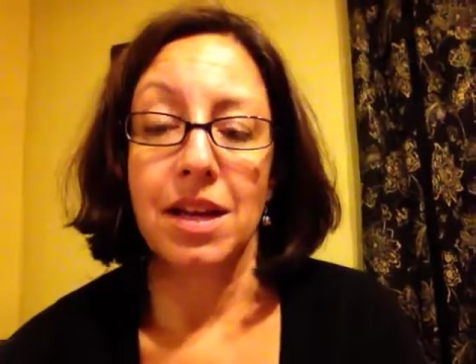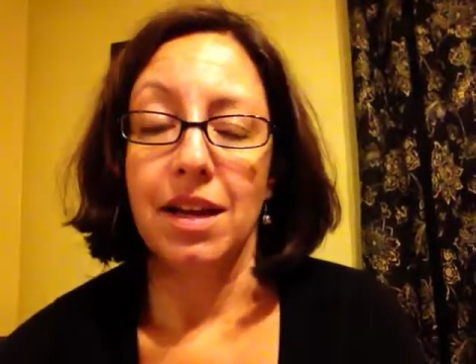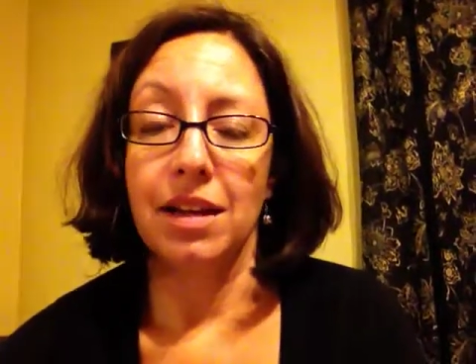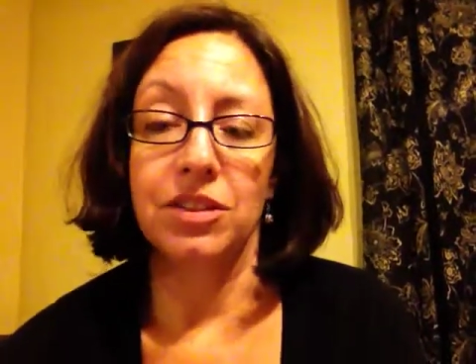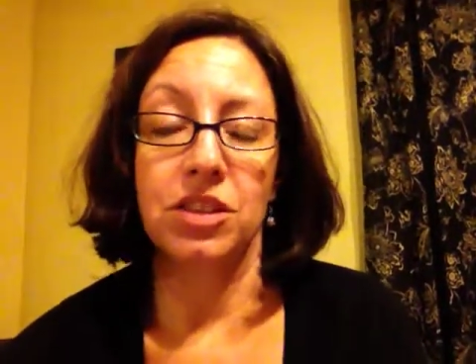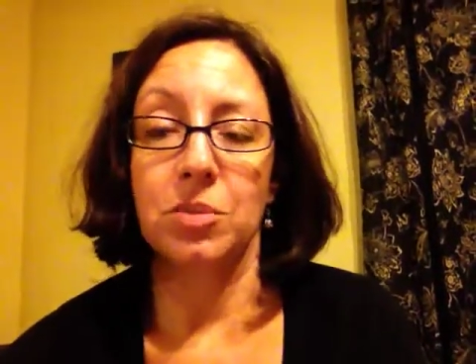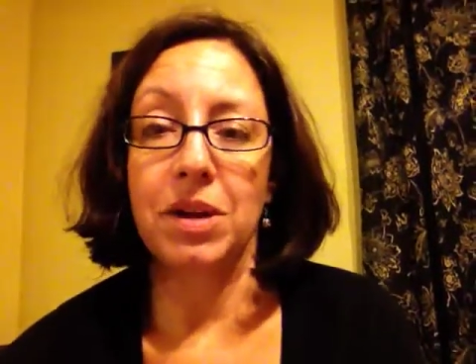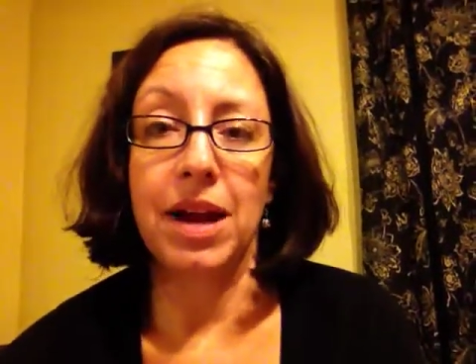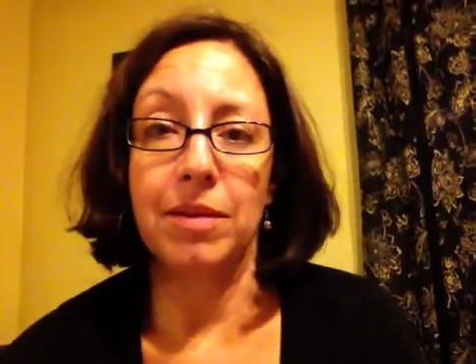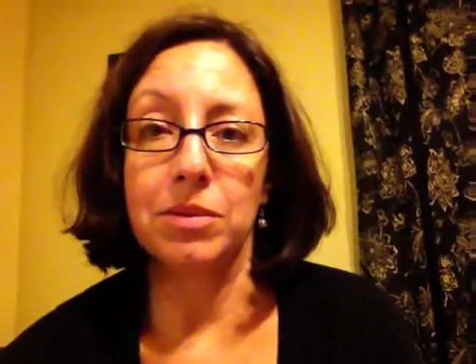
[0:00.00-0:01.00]
and it's just
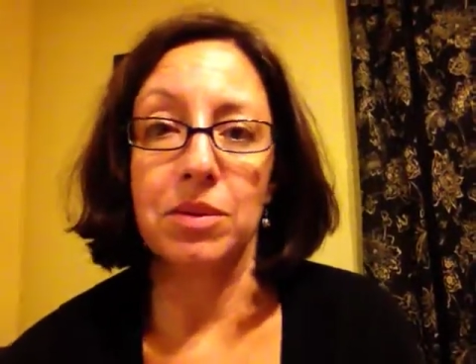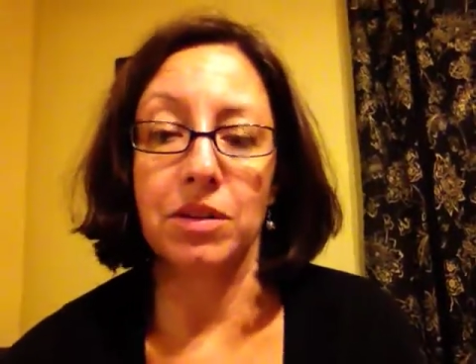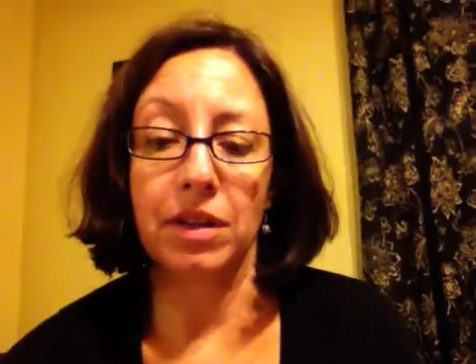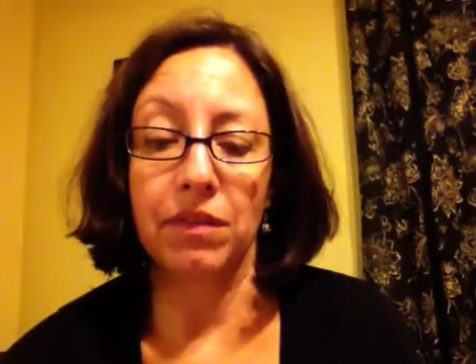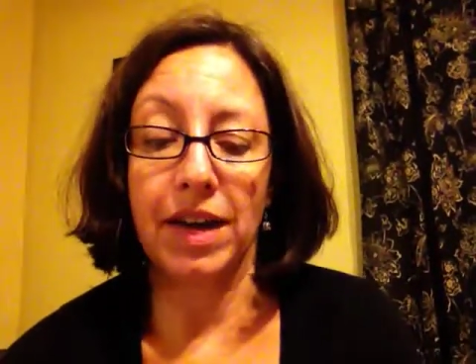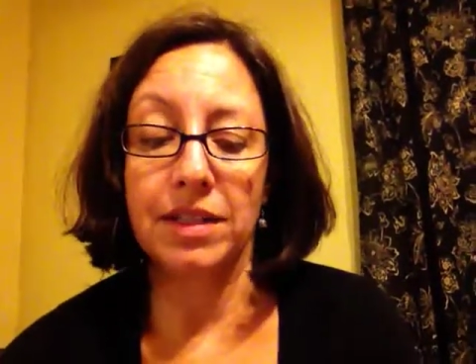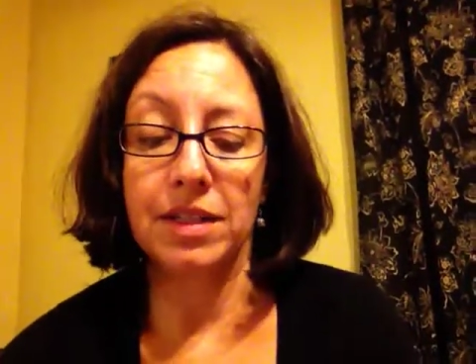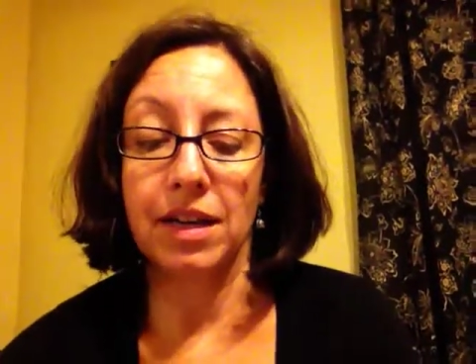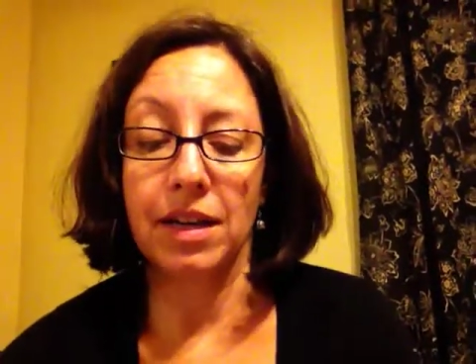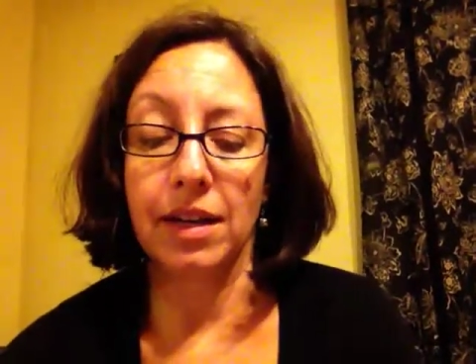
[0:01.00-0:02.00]
been absolutely
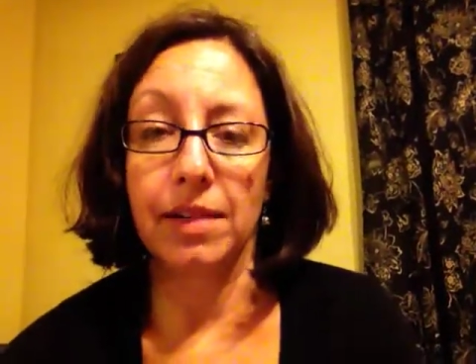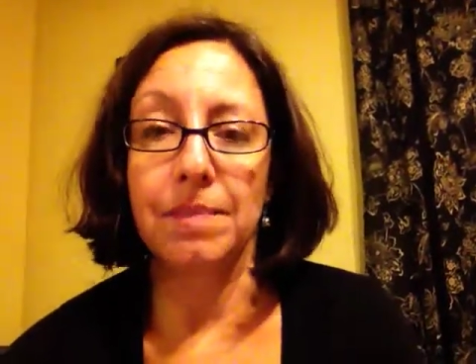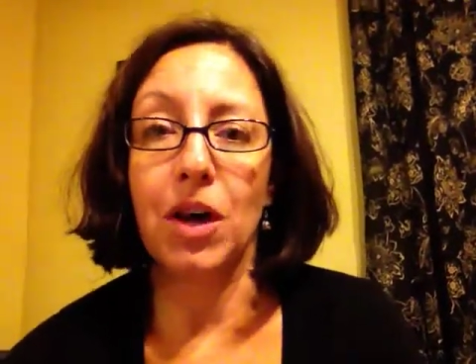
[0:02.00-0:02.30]
fascinating.